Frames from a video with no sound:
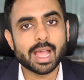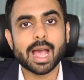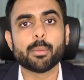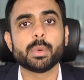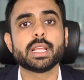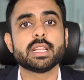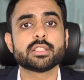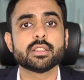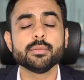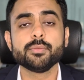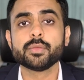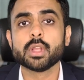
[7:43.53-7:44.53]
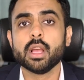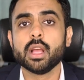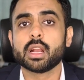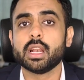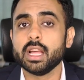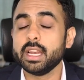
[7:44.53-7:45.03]
application,
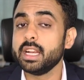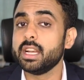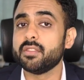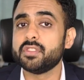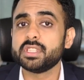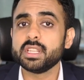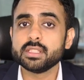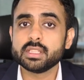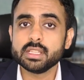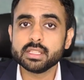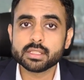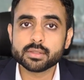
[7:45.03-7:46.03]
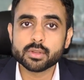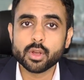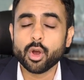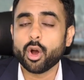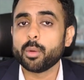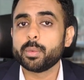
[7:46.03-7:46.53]
clearing deficiencies,
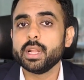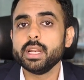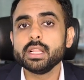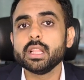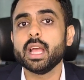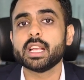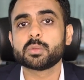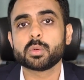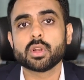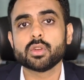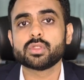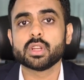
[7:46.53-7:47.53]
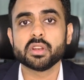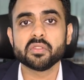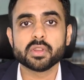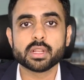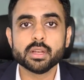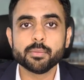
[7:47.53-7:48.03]
obtaining the export house
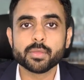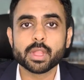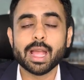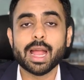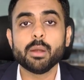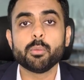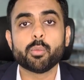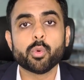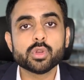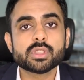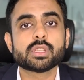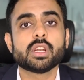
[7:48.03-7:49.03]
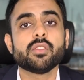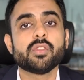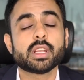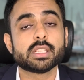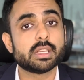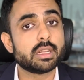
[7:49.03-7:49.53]
certificate, and
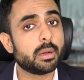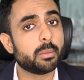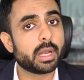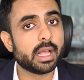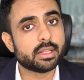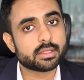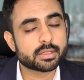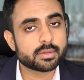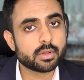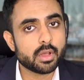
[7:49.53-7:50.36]
post-certification compliance.